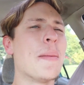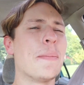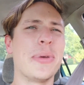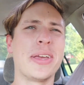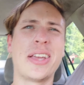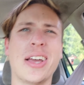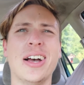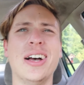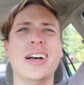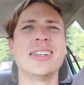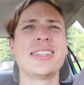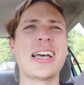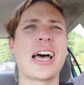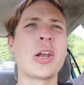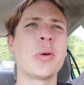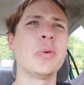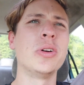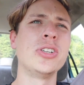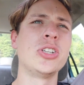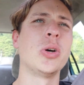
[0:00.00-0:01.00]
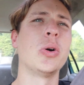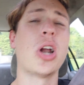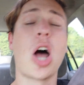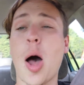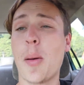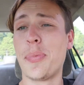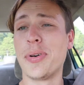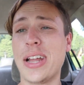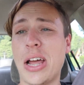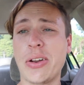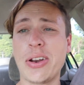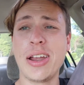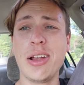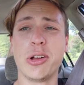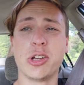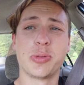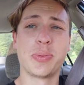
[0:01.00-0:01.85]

because I don't want to do it up or down hills